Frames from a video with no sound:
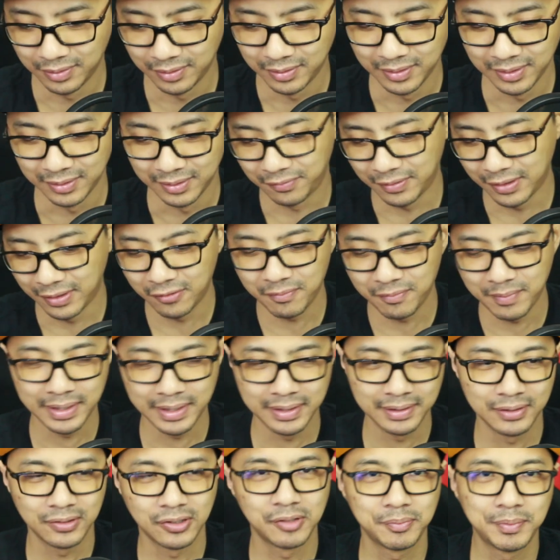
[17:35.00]
a friend of
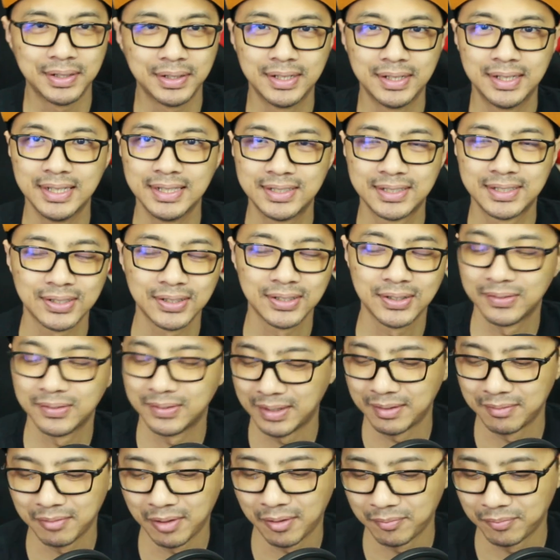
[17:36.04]
mine got me this, so
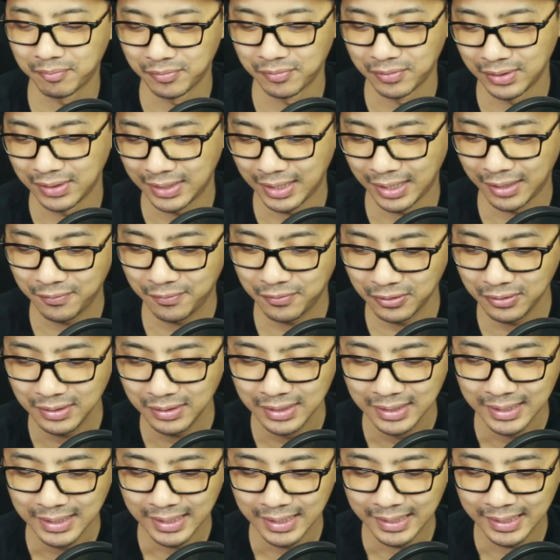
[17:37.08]
I'm, I'm really thankful.
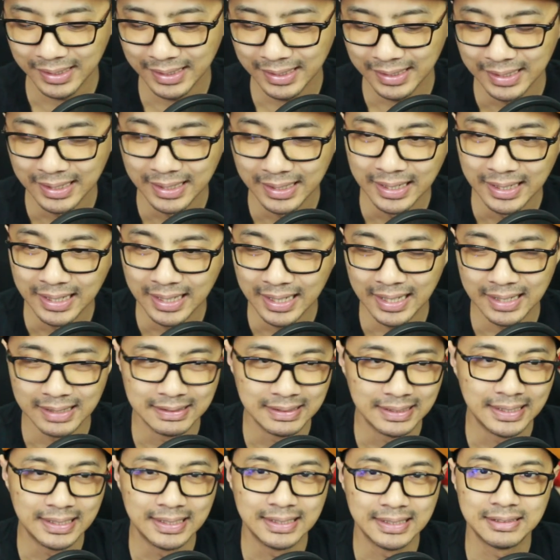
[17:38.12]

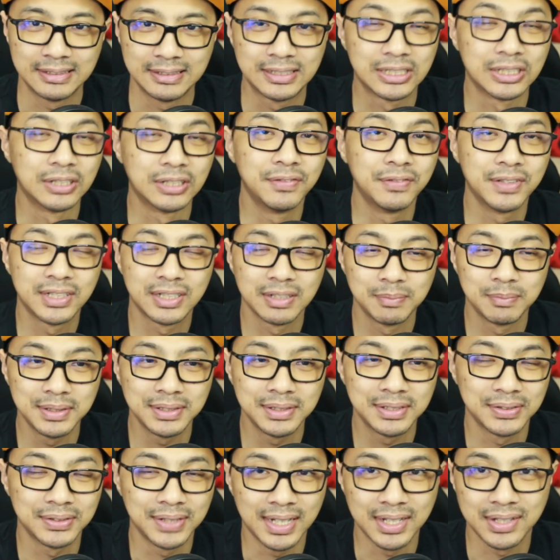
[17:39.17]
It's serviceable,
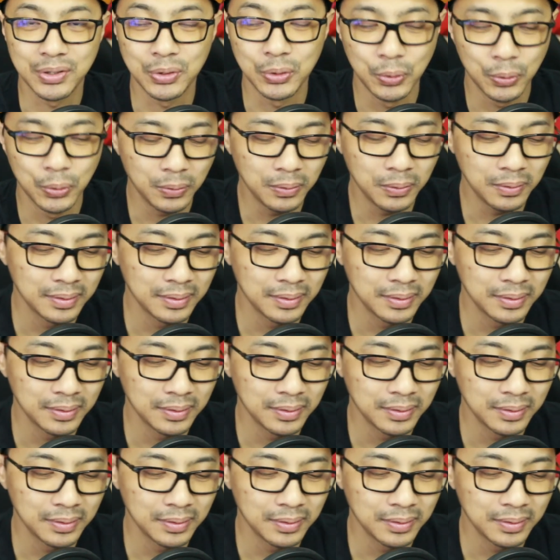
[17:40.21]
so that's cool.